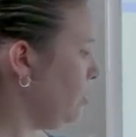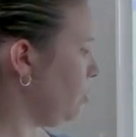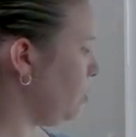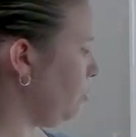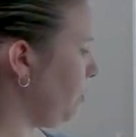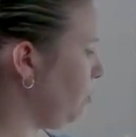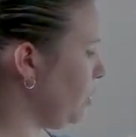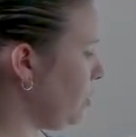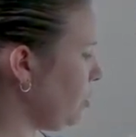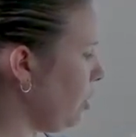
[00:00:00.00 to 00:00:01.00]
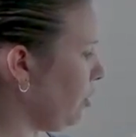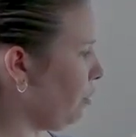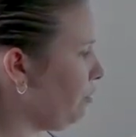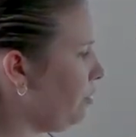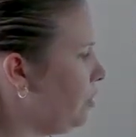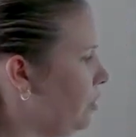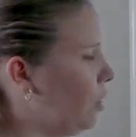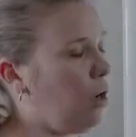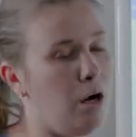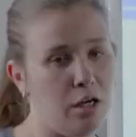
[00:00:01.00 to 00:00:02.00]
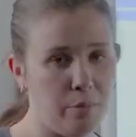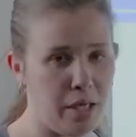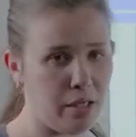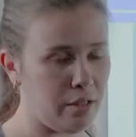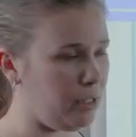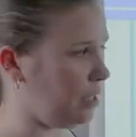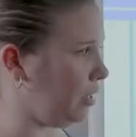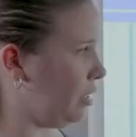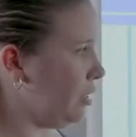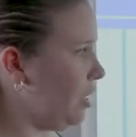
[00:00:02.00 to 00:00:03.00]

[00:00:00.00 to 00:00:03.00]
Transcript: So when we solve, automatically getting it in